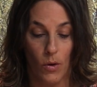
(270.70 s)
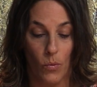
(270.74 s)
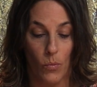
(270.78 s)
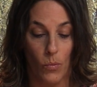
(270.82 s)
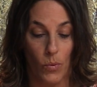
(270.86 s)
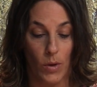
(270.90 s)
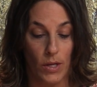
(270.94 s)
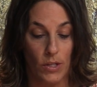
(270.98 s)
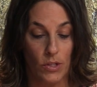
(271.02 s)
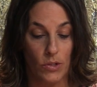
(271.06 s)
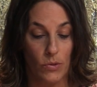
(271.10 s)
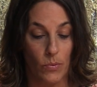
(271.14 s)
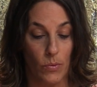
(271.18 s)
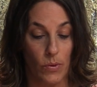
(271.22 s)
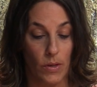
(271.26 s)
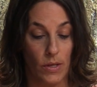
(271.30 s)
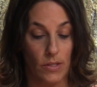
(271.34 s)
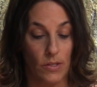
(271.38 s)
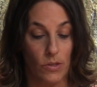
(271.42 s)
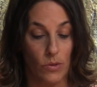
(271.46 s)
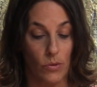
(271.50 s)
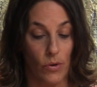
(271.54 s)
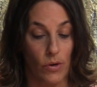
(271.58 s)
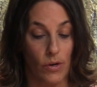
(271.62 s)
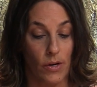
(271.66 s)
which was
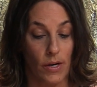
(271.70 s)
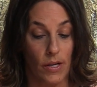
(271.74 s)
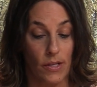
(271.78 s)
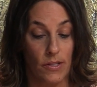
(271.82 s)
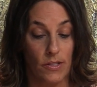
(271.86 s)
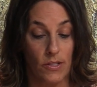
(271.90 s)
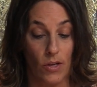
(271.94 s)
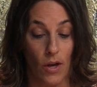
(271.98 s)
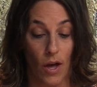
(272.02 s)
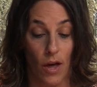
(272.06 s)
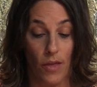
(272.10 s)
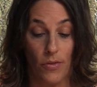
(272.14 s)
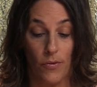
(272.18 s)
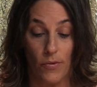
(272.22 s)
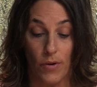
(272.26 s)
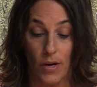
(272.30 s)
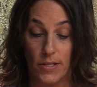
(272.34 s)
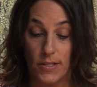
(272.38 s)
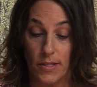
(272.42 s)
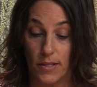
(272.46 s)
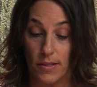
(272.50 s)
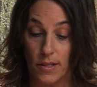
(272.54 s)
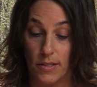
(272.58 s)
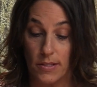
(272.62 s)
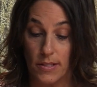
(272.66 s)
an ordinance
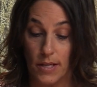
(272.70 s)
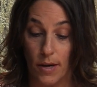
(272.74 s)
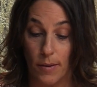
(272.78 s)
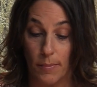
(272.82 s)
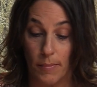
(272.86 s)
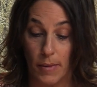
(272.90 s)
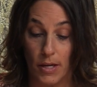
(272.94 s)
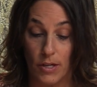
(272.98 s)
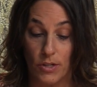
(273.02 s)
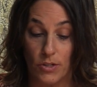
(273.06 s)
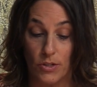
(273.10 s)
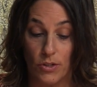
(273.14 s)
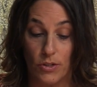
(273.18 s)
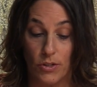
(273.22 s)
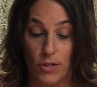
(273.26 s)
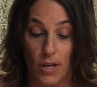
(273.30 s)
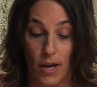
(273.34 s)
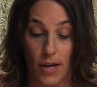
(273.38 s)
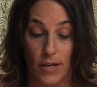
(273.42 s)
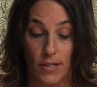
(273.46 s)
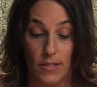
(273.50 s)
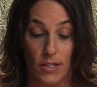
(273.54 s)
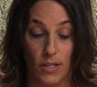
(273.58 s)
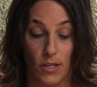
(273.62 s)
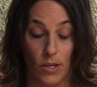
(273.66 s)
authorizing the town manager to
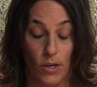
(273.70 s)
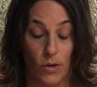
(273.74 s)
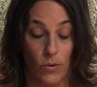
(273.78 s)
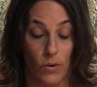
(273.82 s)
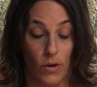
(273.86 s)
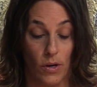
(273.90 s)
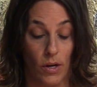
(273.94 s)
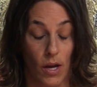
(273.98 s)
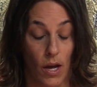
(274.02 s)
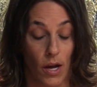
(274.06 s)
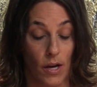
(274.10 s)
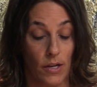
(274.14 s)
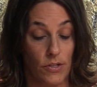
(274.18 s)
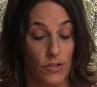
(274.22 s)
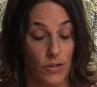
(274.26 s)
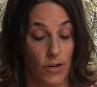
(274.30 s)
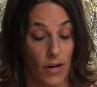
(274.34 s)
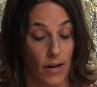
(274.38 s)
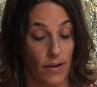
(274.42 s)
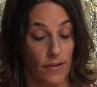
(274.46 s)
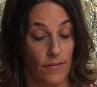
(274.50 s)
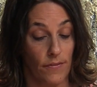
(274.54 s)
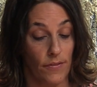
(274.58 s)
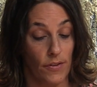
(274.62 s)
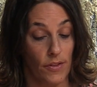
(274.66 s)
execute a
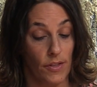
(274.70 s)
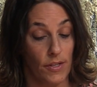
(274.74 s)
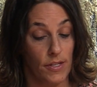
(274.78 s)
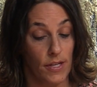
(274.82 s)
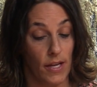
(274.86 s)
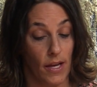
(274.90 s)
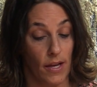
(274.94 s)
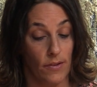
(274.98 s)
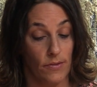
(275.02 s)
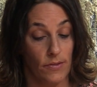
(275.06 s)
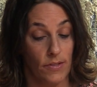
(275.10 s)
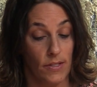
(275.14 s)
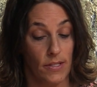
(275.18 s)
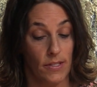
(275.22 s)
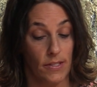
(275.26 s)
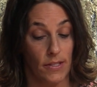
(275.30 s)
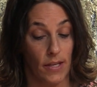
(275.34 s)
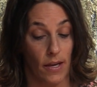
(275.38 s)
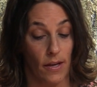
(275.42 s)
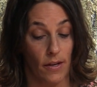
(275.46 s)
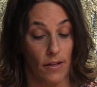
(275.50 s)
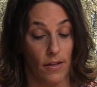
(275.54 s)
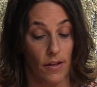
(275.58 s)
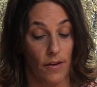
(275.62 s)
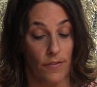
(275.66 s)
contract for the town's
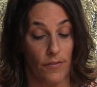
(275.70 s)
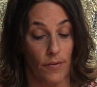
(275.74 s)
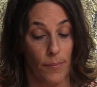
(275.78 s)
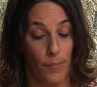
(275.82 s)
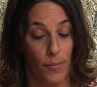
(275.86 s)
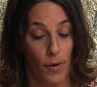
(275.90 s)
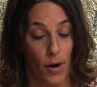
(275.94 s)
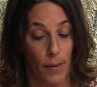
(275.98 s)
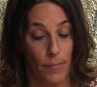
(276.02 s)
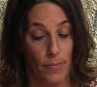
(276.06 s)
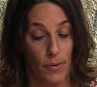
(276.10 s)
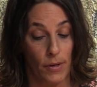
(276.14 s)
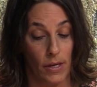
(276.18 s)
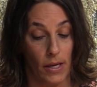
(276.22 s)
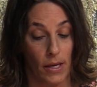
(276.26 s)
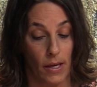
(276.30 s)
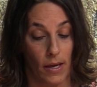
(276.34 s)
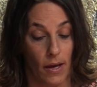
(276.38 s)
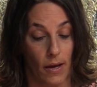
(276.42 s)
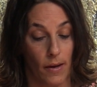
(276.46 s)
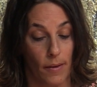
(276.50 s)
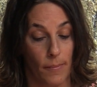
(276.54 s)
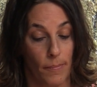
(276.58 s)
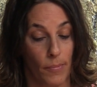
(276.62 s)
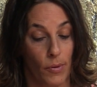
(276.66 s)
sale of a property
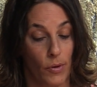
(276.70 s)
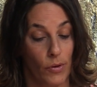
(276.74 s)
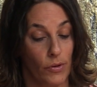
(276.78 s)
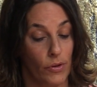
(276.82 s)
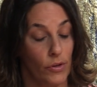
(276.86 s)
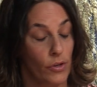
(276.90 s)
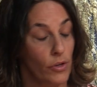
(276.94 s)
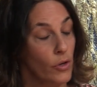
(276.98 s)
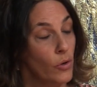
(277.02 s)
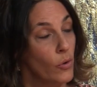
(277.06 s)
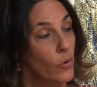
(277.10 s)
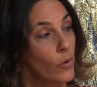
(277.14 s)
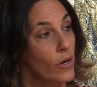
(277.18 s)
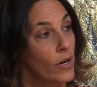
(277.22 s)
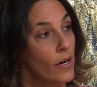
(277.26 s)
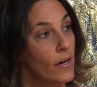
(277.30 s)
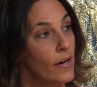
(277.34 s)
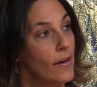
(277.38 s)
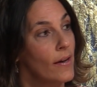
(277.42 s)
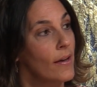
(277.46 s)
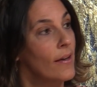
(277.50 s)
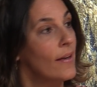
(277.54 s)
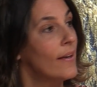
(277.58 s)
on Polar Court.